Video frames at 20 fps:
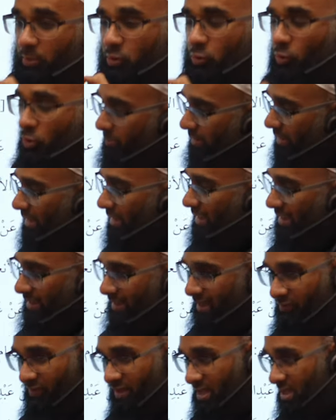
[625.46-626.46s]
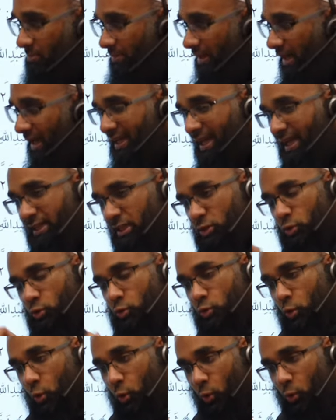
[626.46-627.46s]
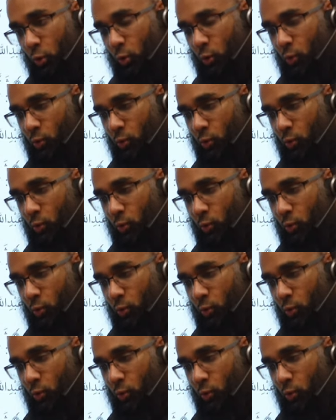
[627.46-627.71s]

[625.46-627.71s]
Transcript: bidhulmin. They have iman and there's no,